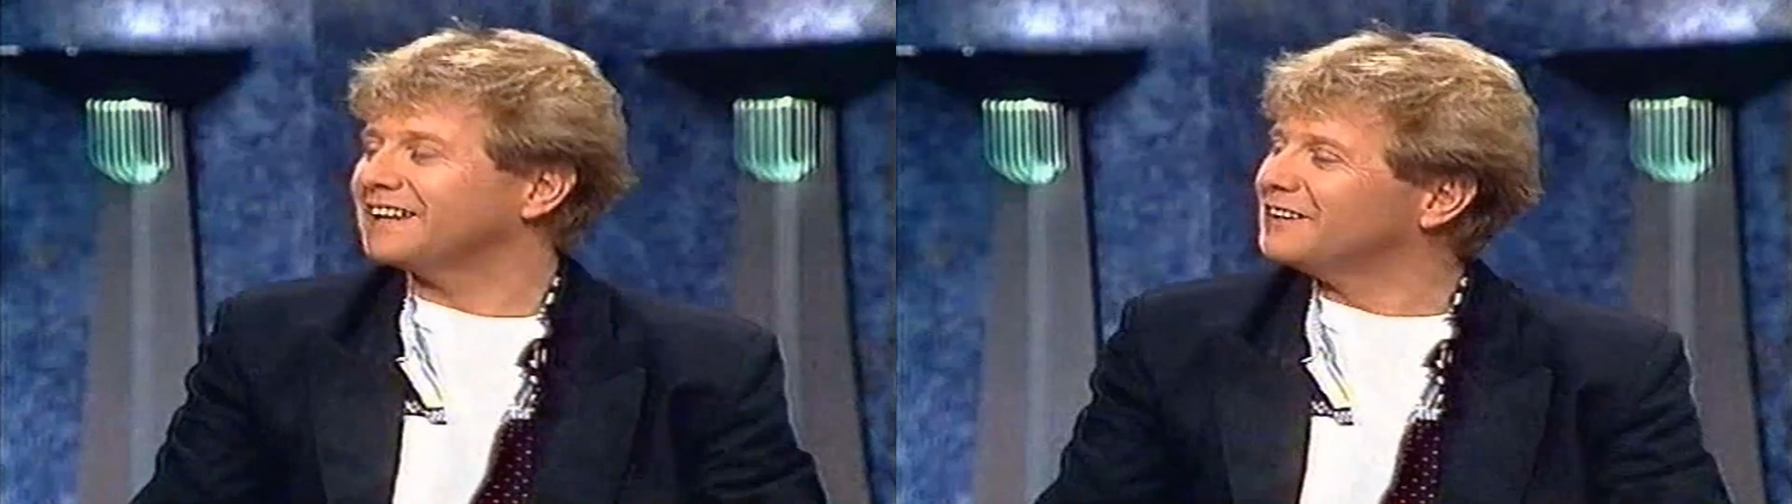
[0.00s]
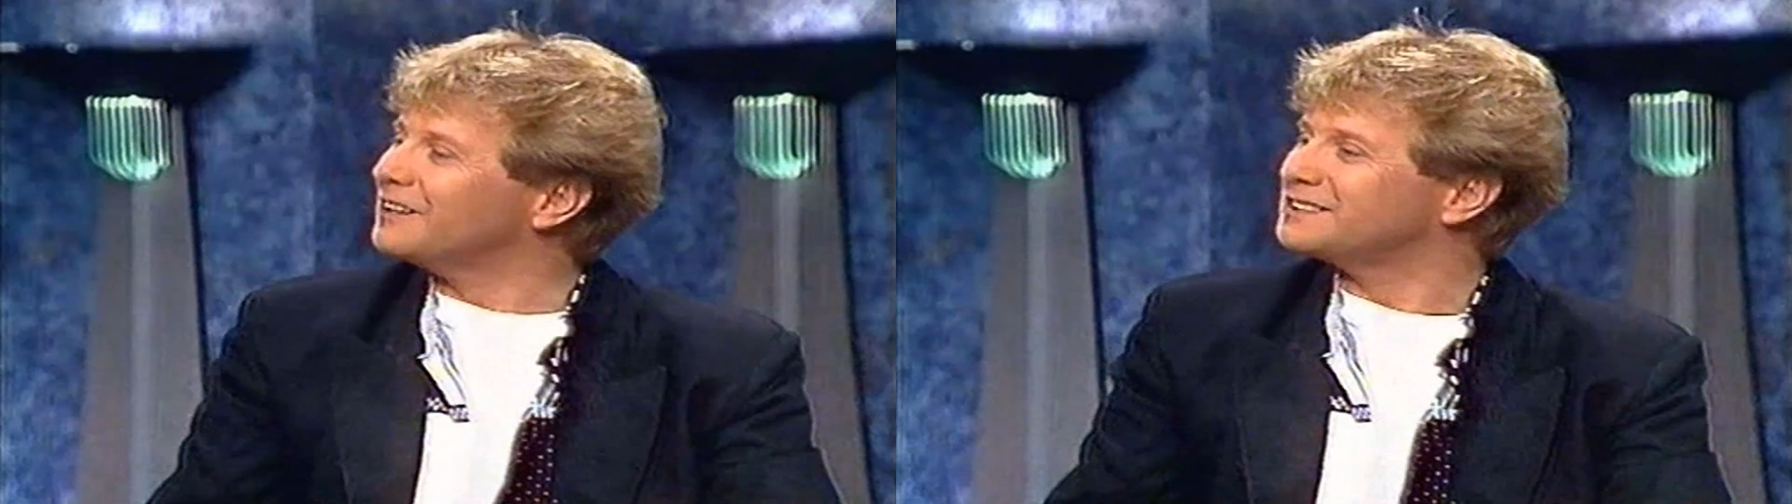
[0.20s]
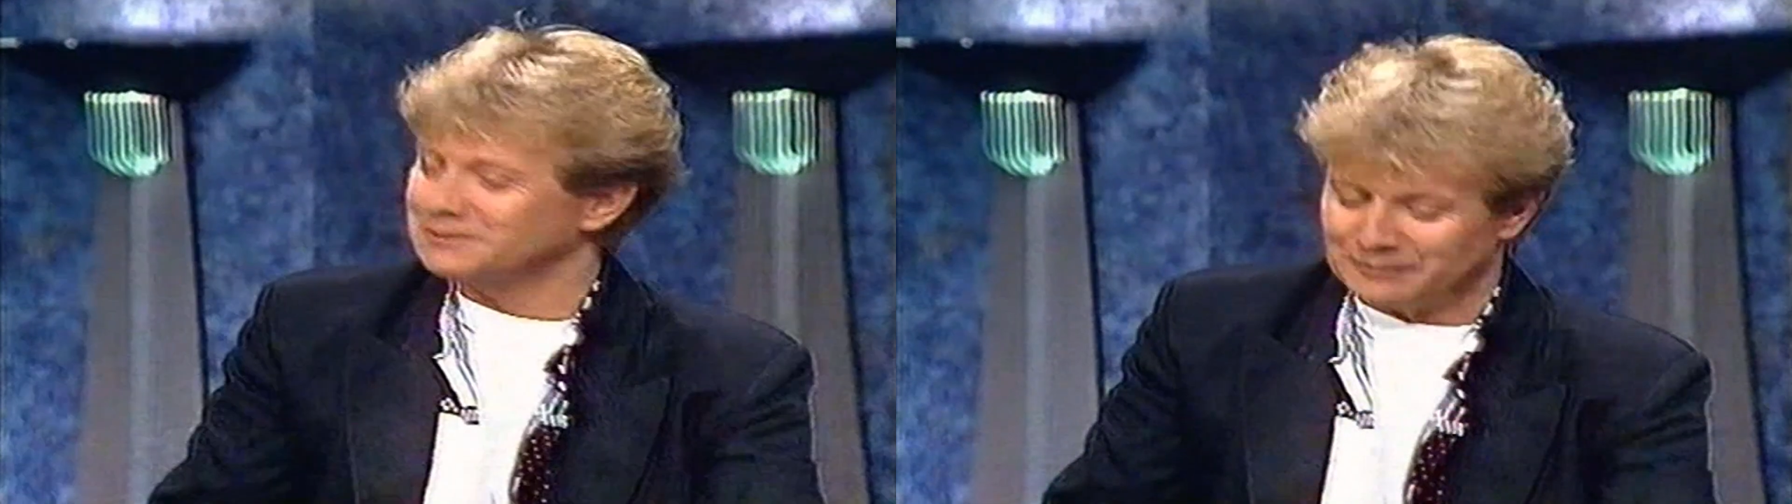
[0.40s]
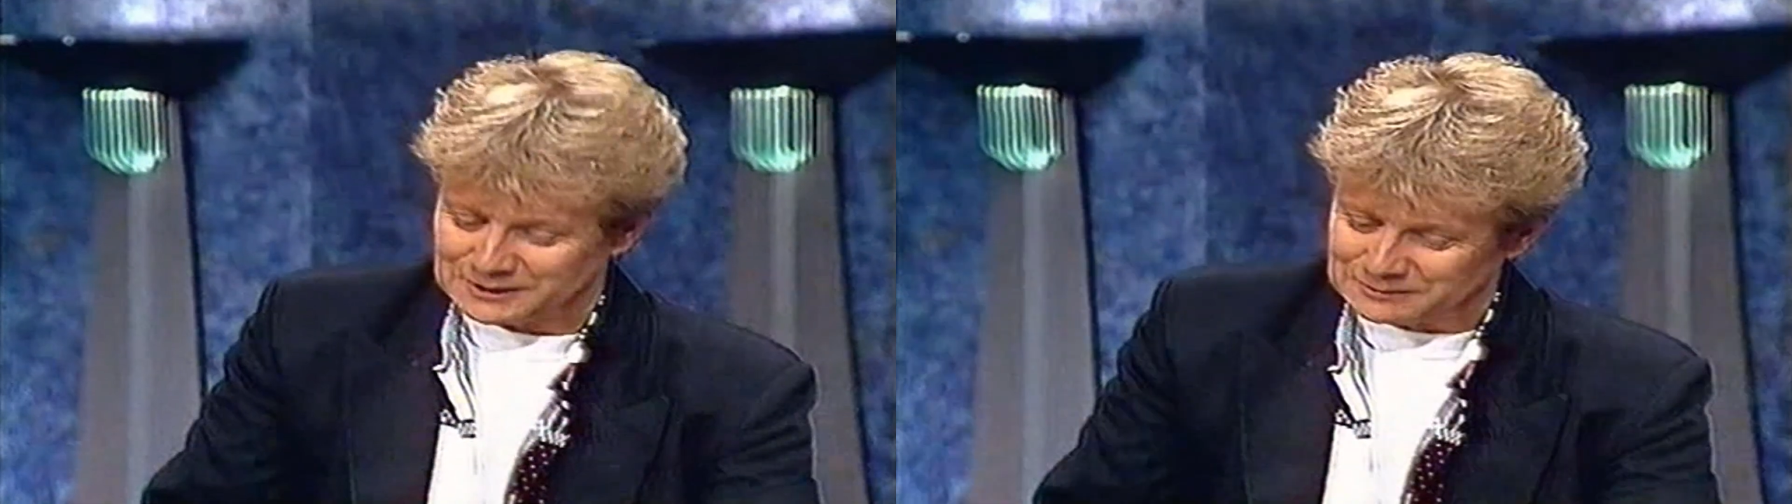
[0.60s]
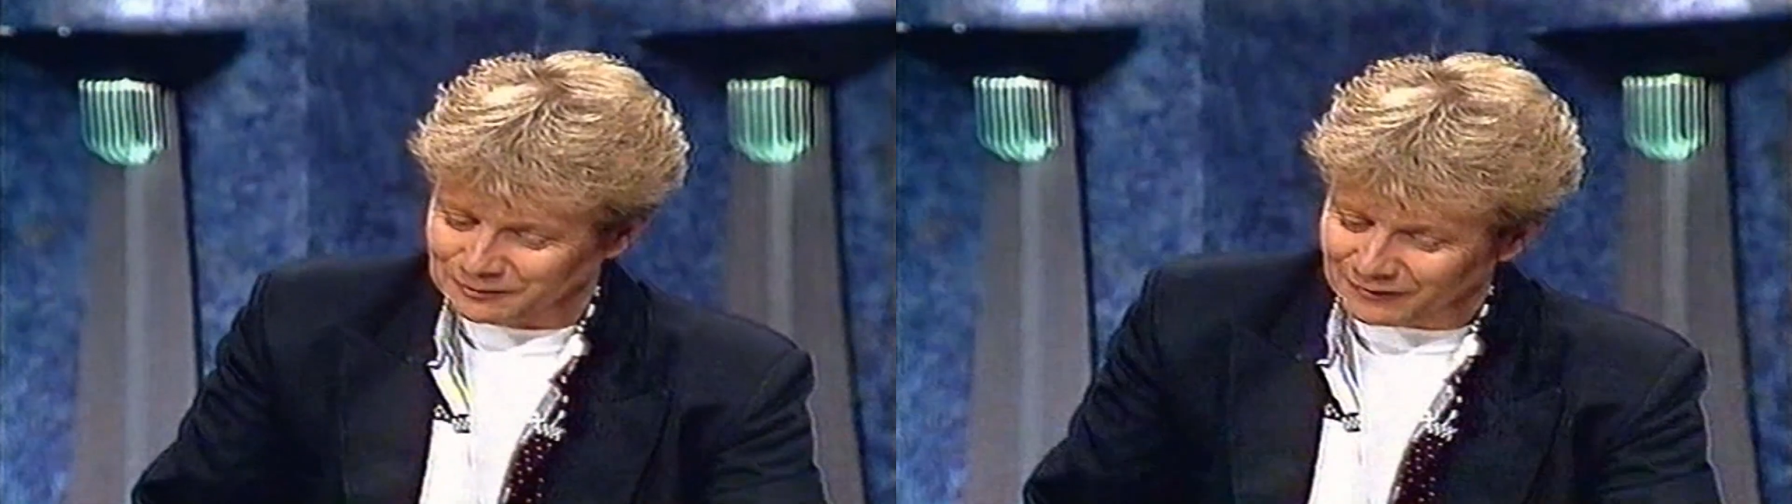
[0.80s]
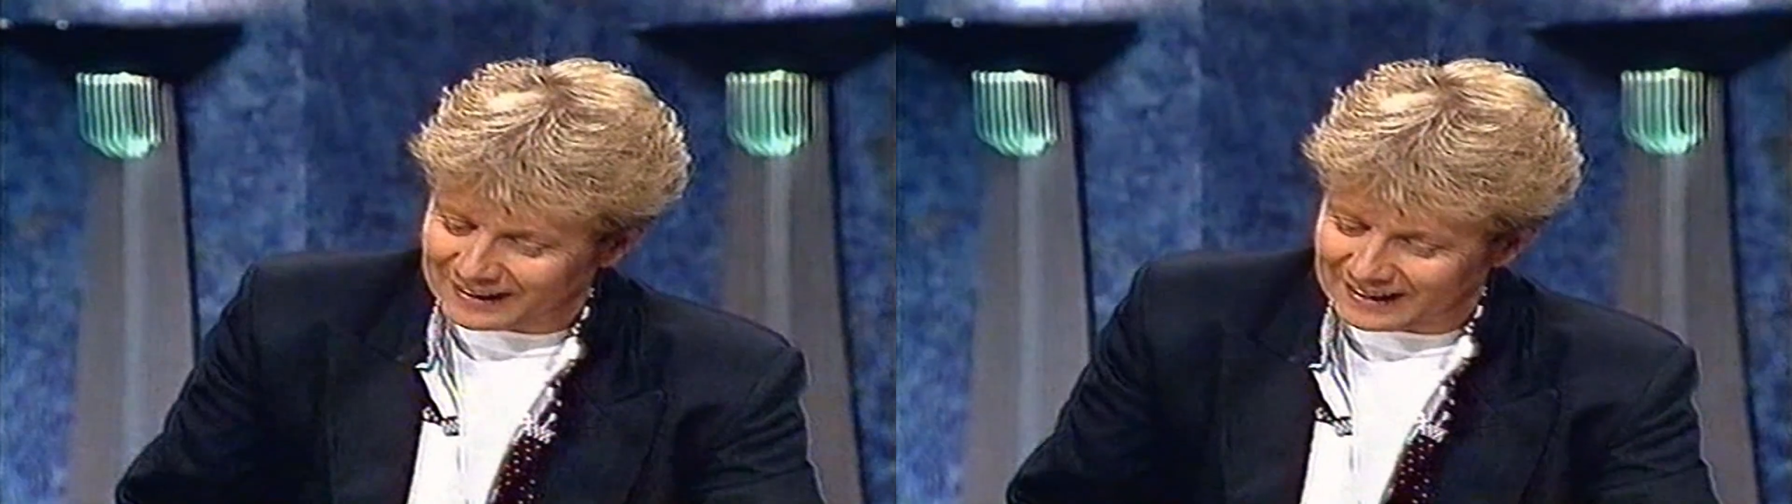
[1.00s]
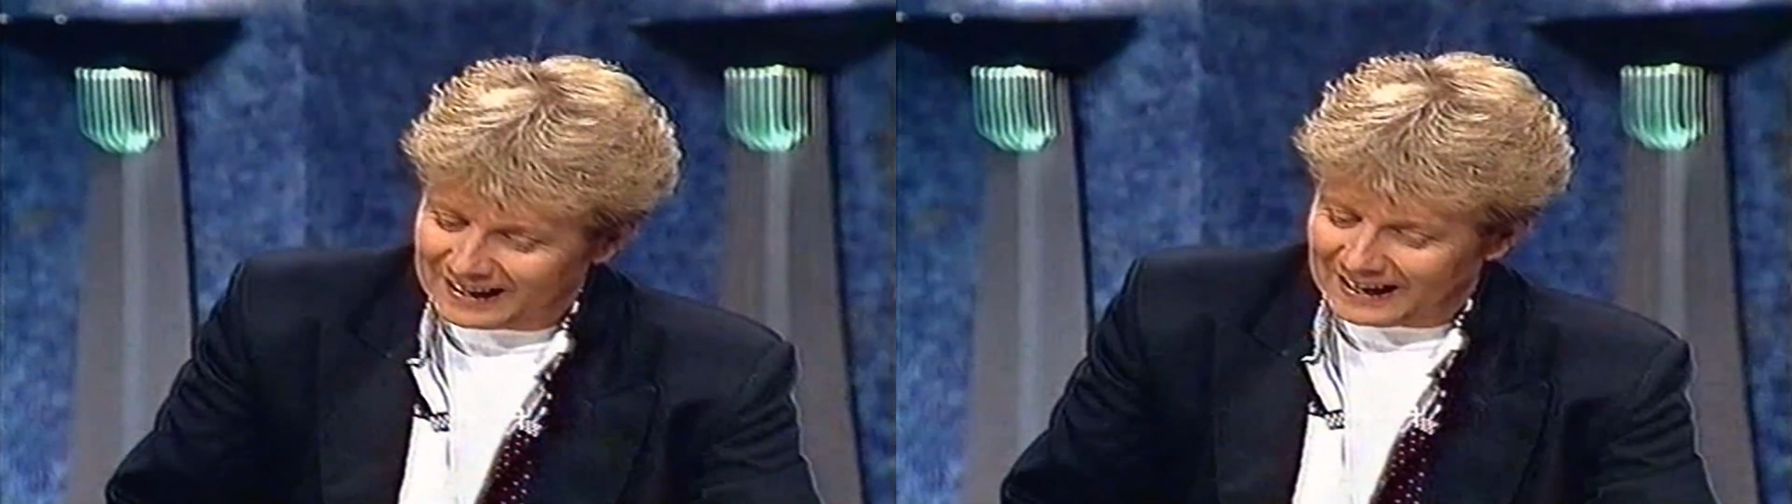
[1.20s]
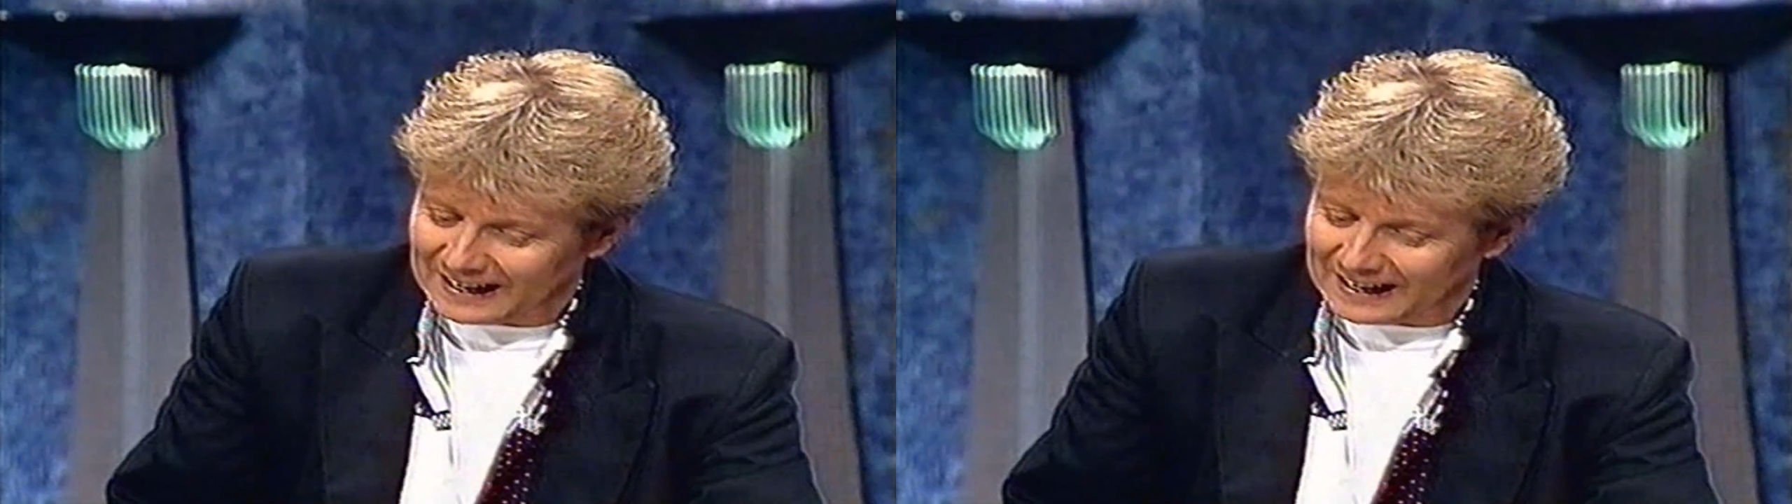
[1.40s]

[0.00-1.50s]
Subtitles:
that in the nicest possible way.